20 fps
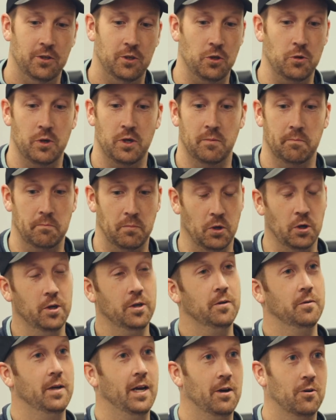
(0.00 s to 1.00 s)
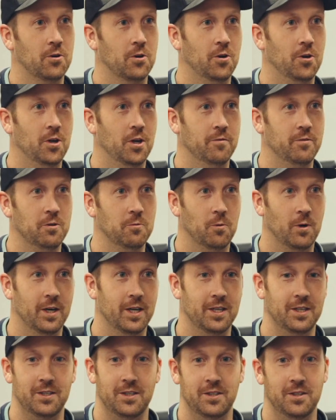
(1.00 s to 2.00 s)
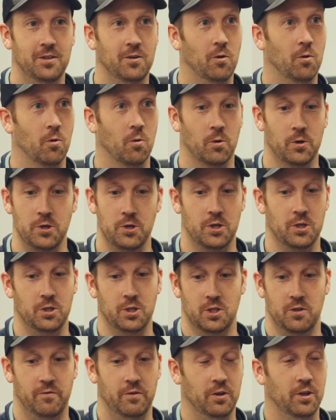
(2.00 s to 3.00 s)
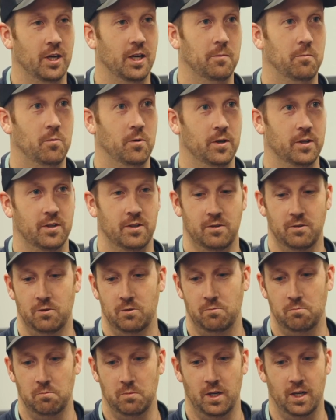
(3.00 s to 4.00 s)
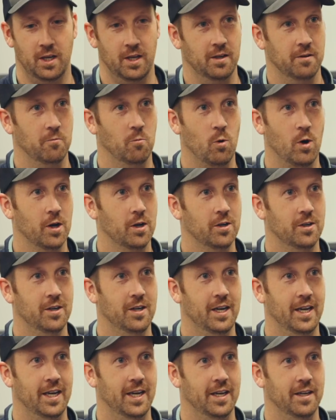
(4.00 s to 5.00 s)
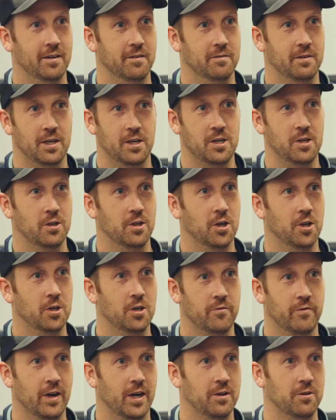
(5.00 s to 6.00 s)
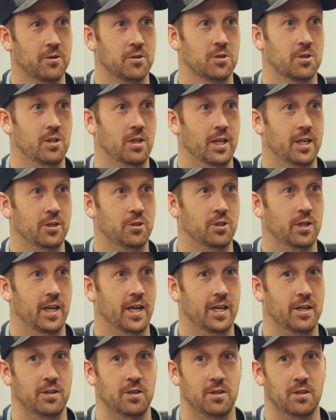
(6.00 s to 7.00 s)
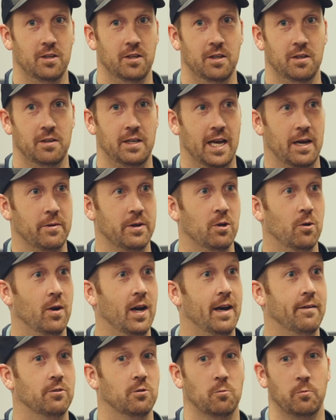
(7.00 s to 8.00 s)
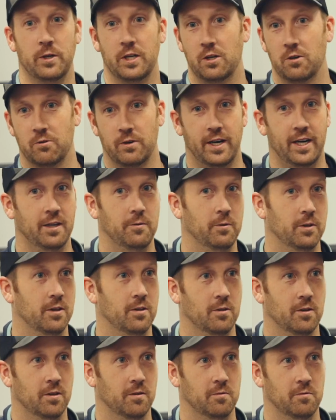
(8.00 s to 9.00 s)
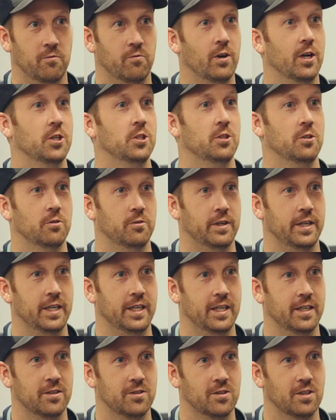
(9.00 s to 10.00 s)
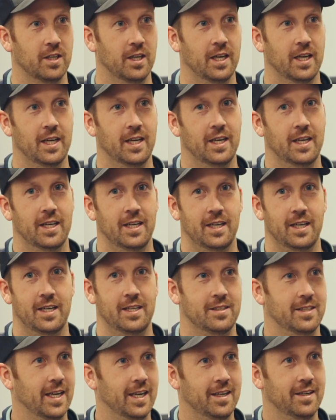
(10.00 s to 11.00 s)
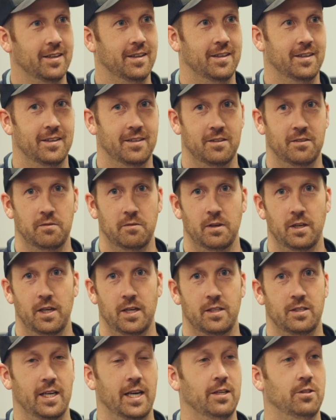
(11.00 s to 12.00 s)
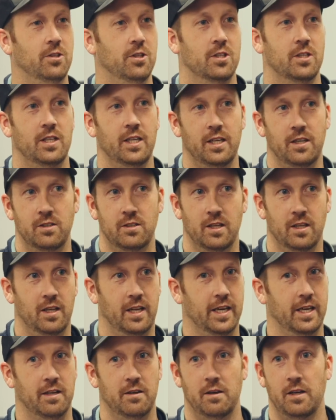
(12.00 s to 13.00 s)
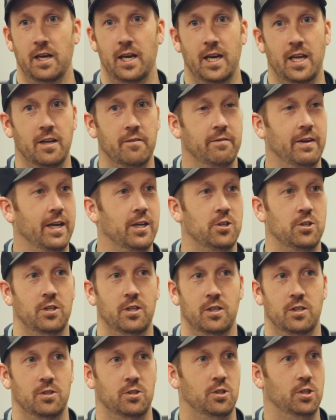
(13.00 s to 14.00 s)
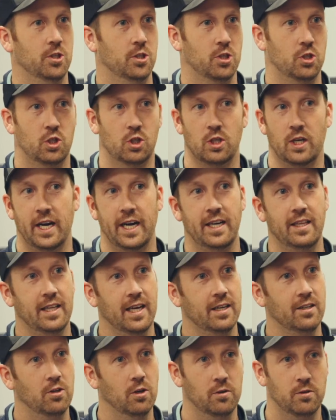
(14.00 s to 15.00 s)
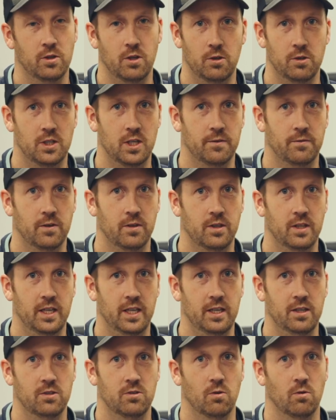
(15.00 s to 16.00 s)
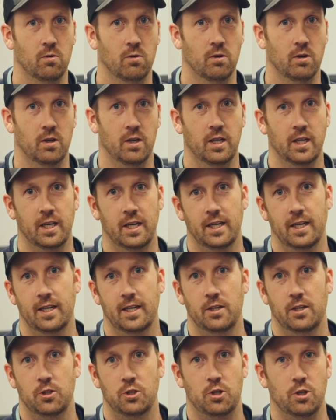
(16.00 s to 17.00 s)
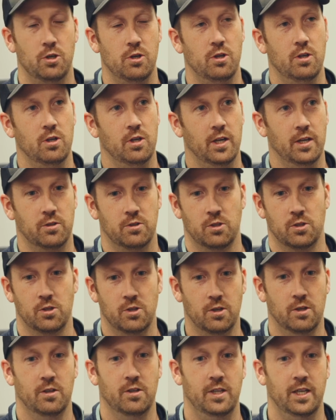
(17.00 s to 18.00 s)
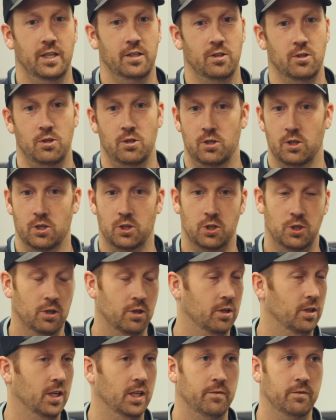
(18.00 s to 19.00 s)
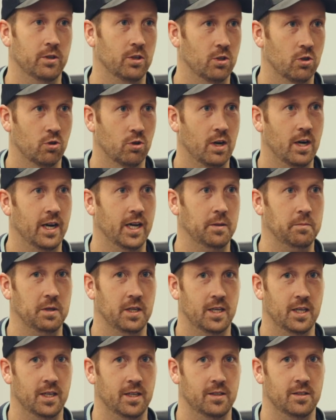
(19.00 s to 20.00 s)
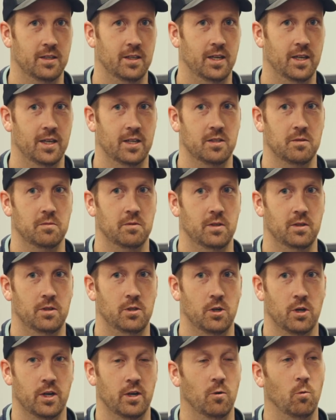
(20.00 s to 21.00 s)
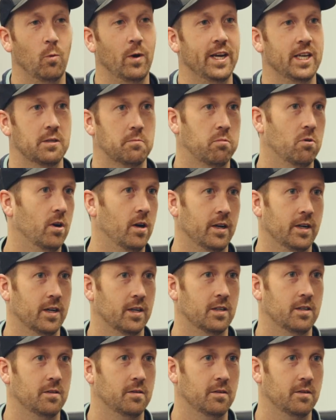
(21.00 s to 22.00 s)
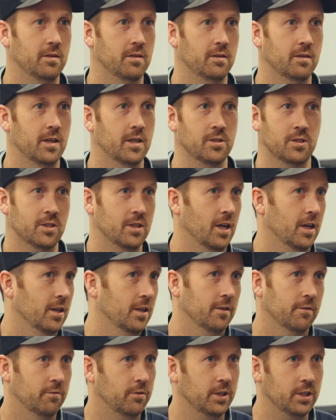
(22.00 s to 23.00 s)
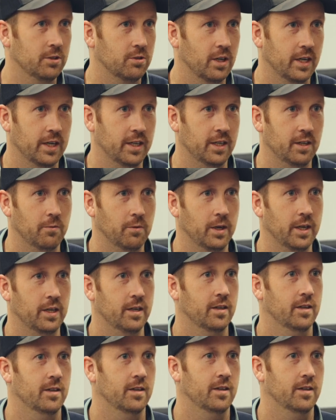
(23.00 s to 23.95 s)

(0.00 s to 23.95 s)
You can put alcohol if you want it, or you can just fill it up with uh, water, and there you go. You've got your slush, and you, now you don't have to recreate it with the fresh ingredients. Right? Is that is that just things that like innovation is just trying that those different things, or should you? Is there certain things that you just shouldn't even try because it doesn't? You're going to waste product because it's not going to freeze dry anyway.